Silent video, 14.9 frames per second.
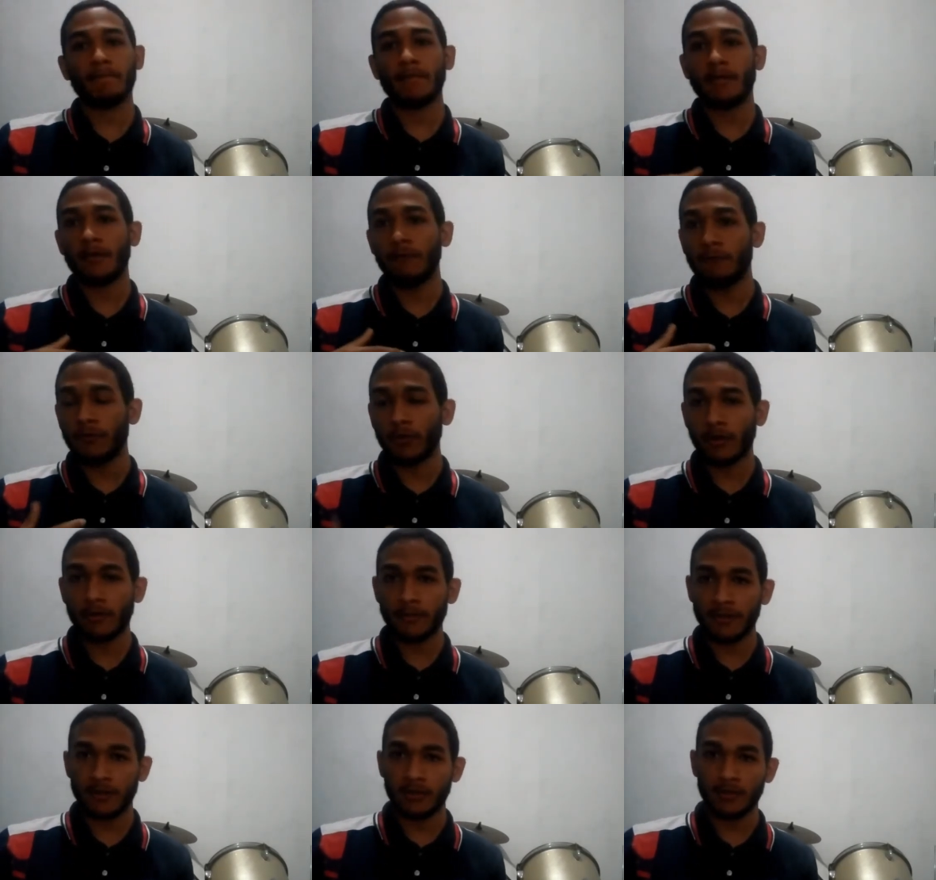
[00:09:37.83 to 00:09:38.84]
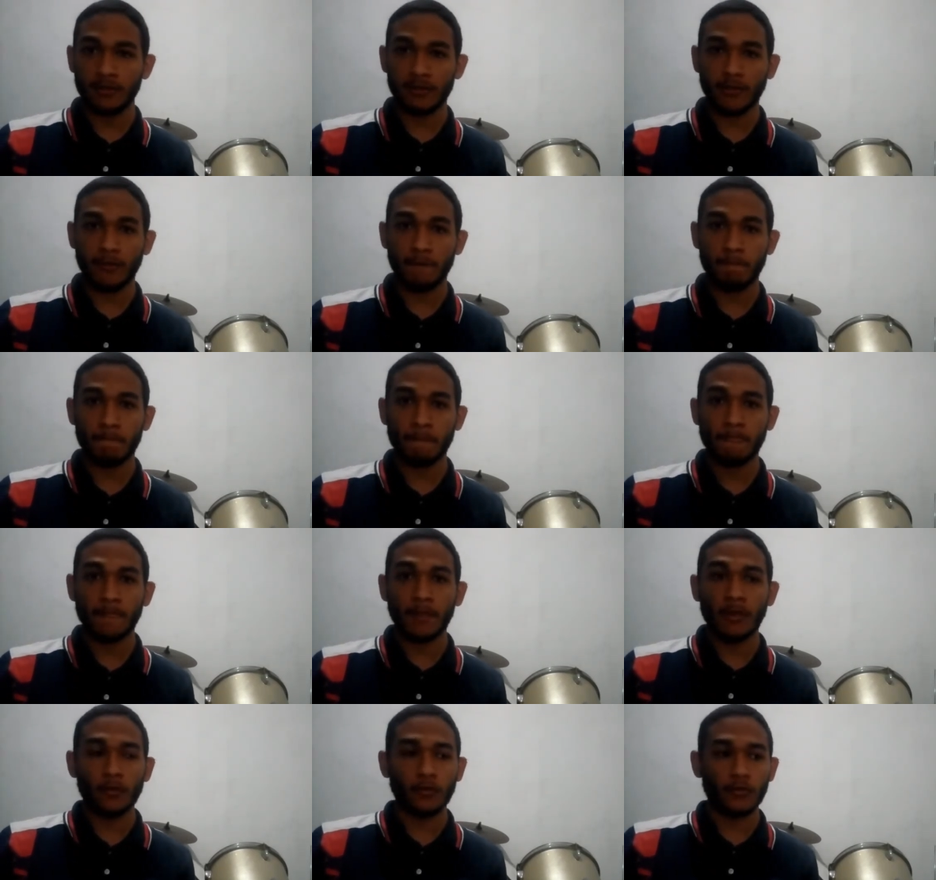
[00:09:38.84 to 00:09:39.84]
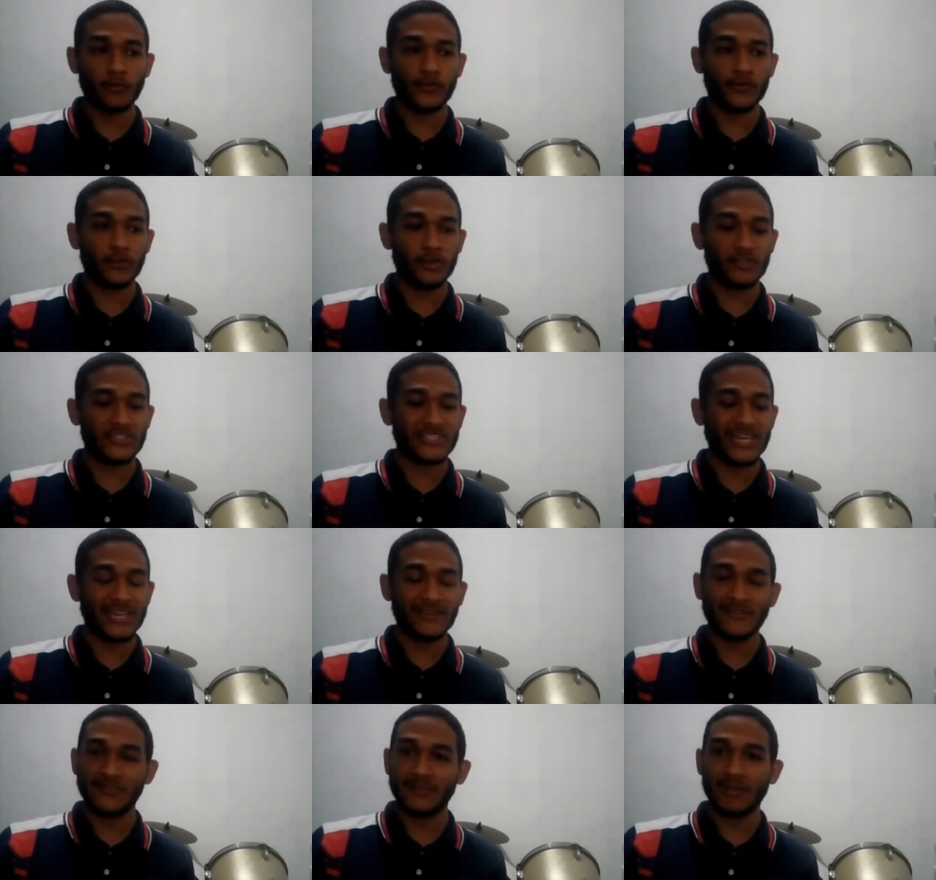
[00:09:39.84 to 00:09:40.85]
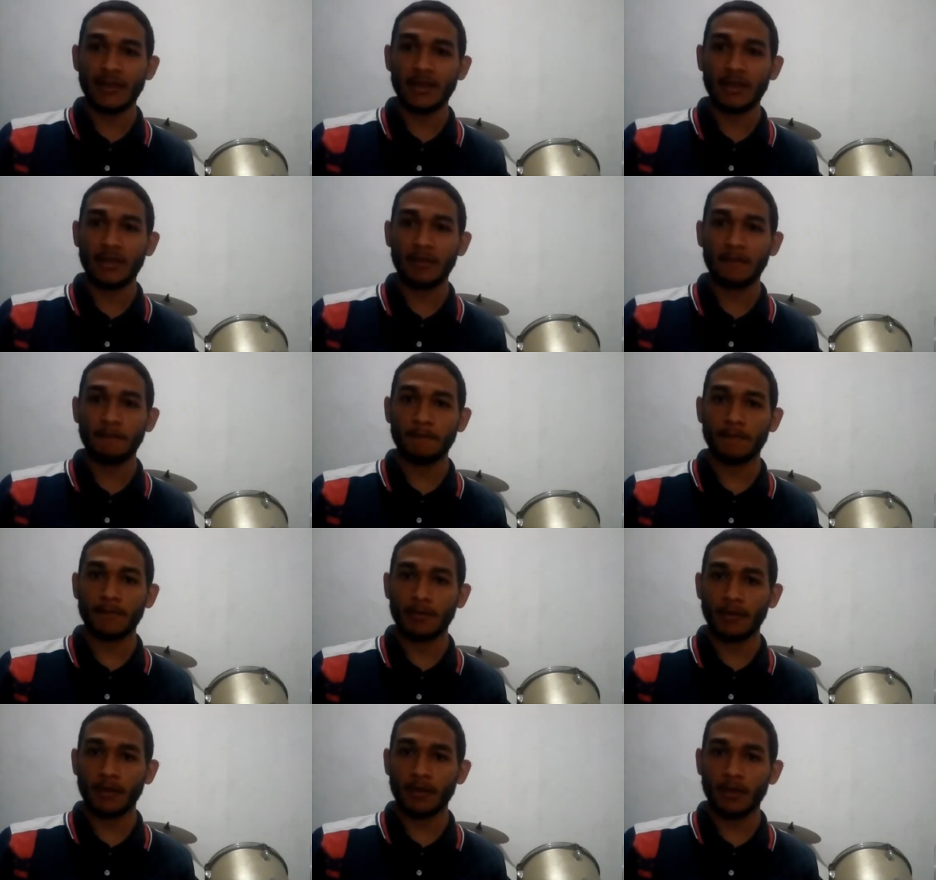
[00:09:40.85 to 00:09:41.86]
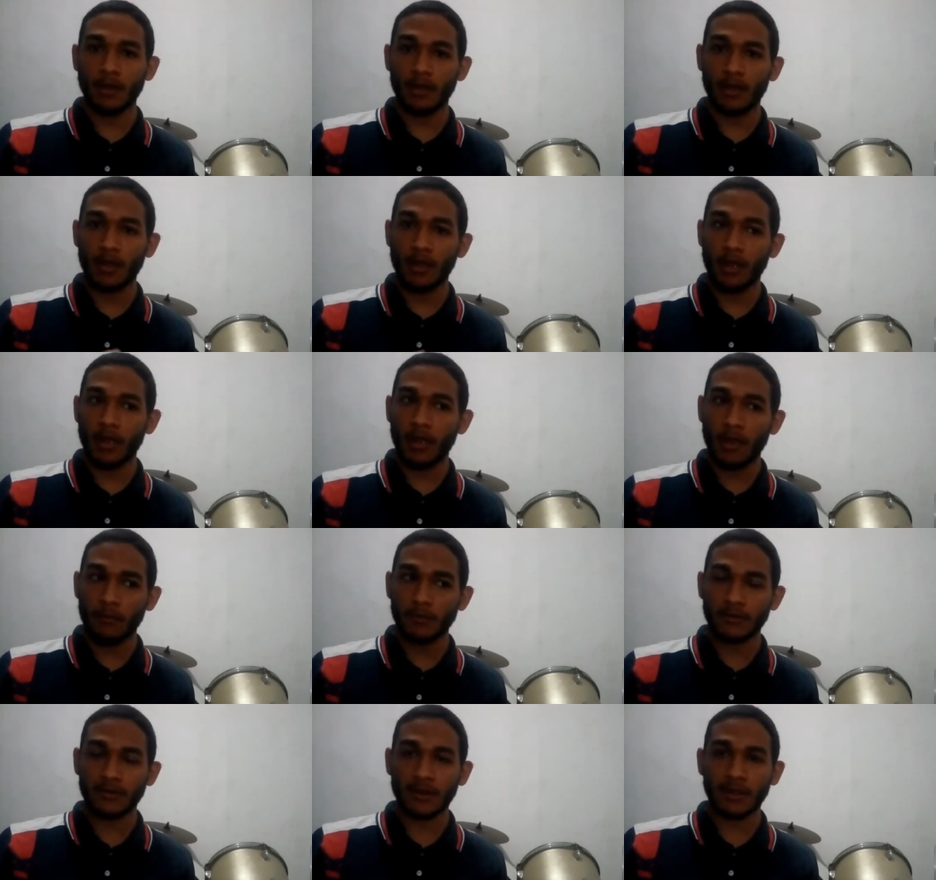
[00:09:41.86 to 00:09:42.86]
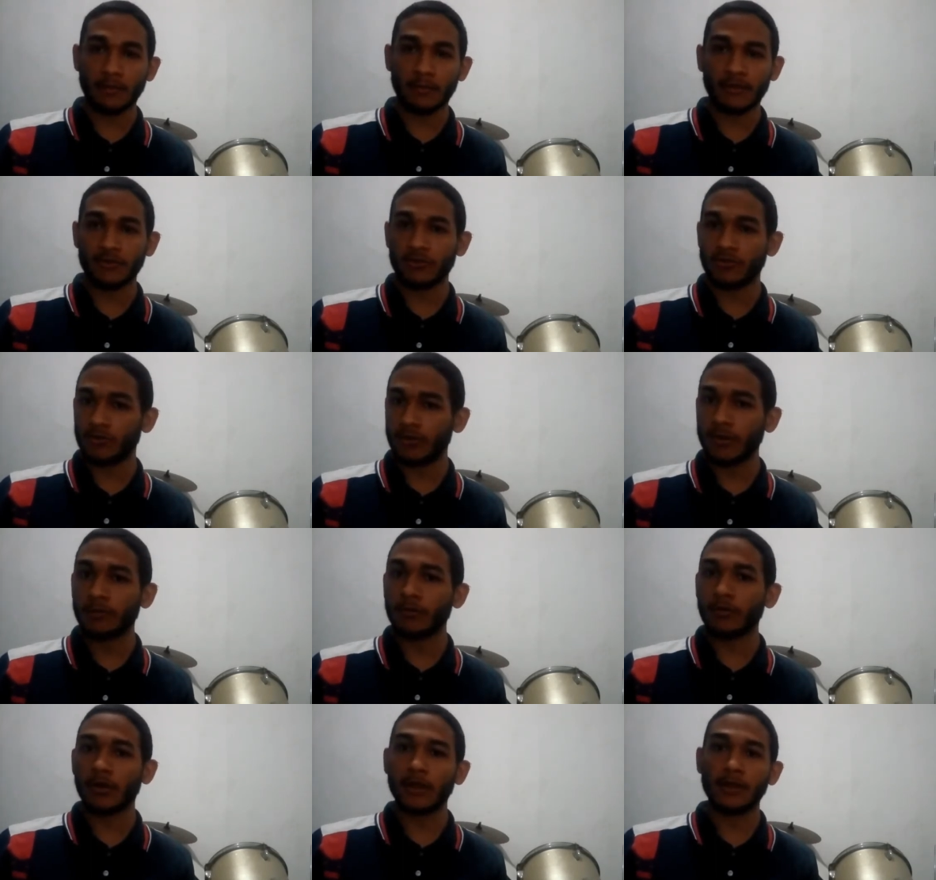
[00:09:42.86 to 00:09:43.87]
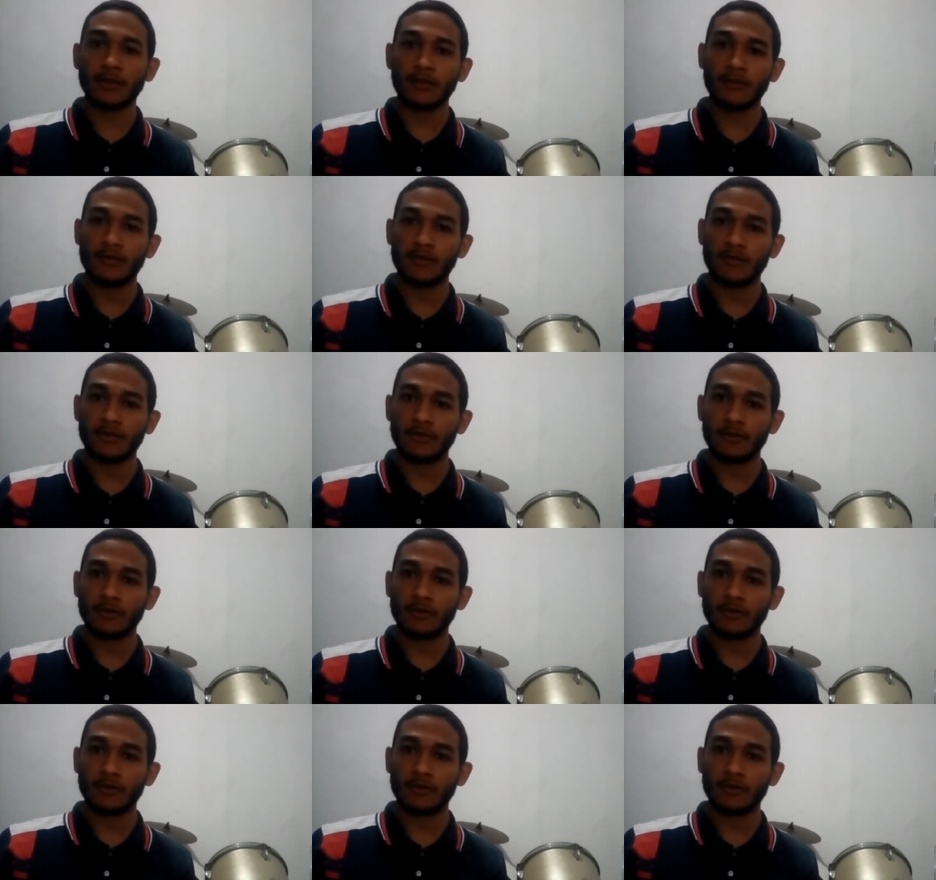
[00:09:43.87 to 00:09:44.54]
If you're a beginner, you should change them every time a string breaks.